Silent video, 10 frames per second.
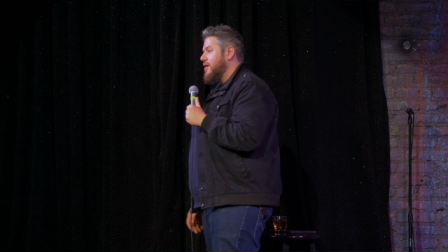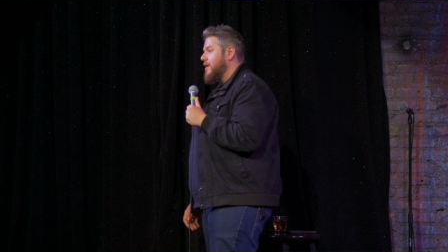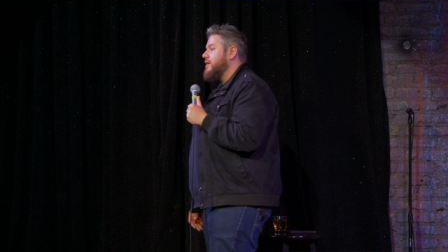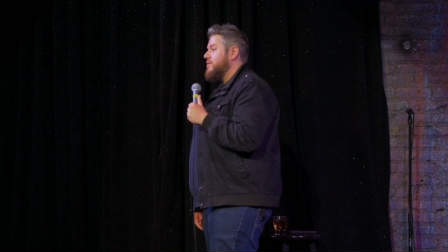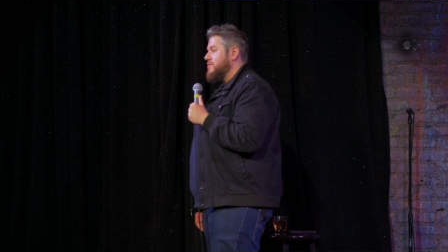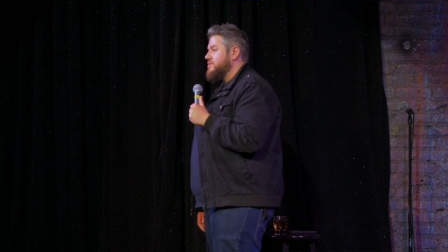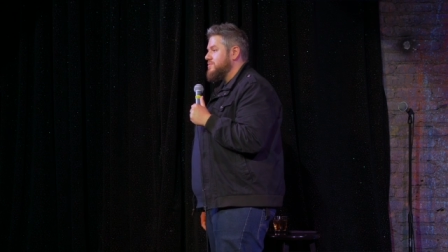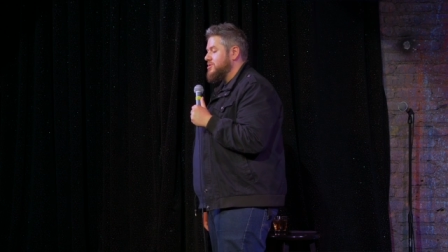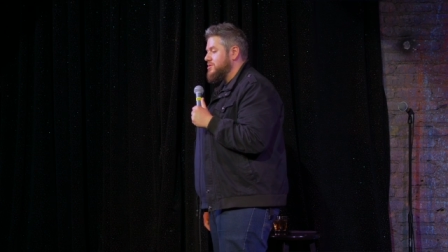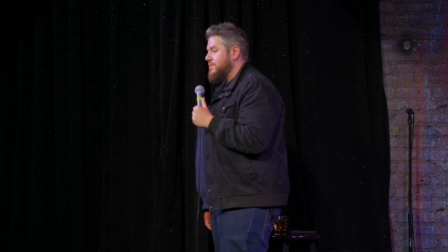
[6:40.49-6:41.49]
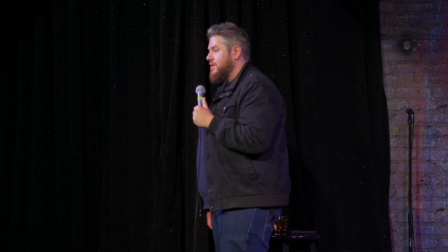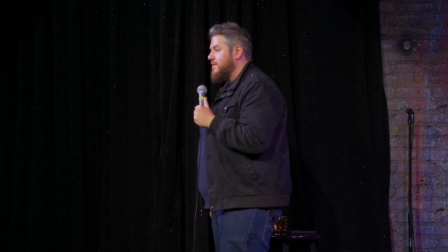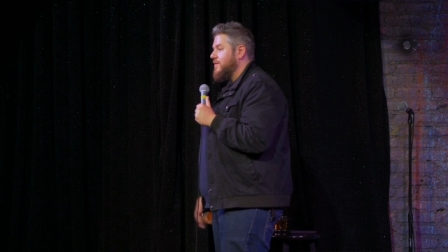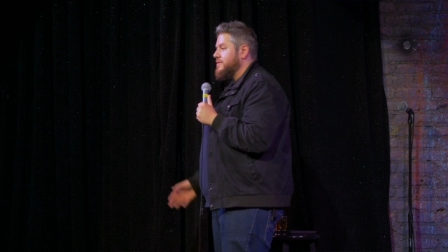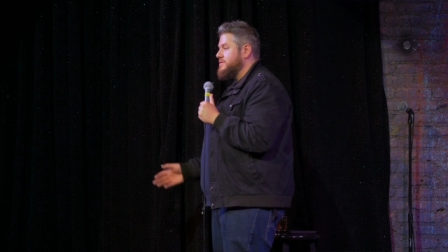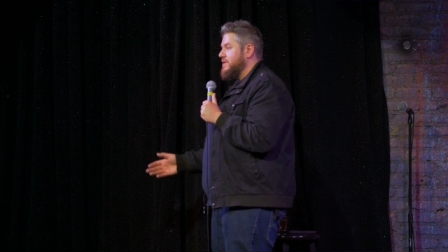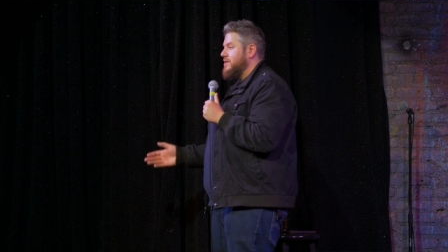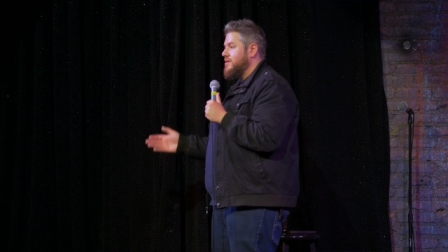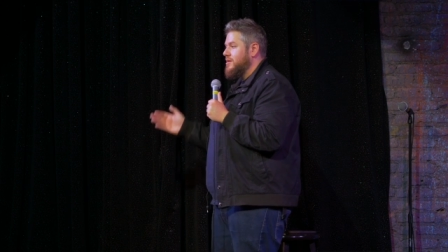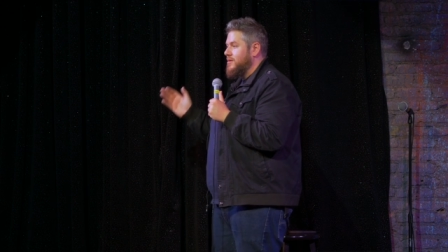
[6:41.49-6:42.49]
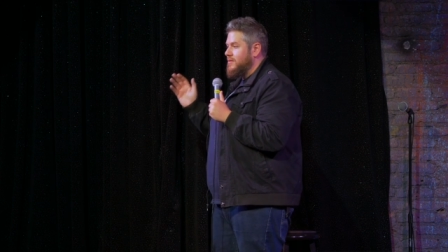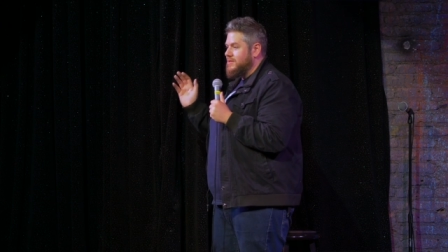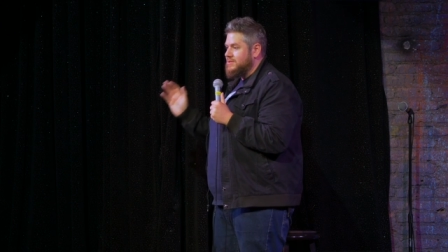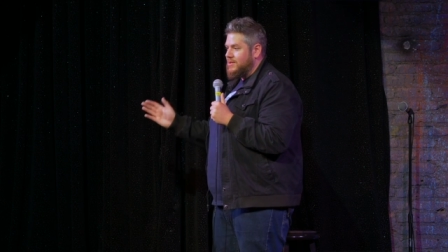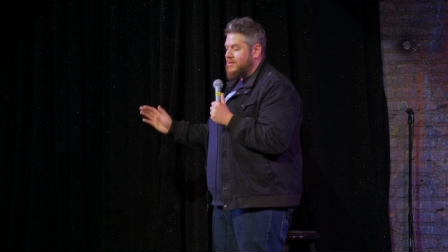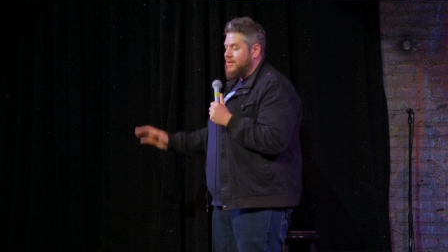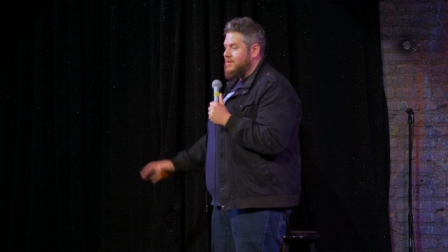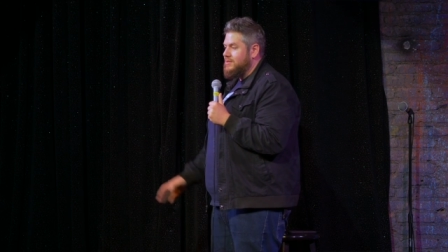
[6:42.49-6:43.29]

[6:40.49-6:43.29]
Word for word: I could use some church in my life. I'll see you this Sunday.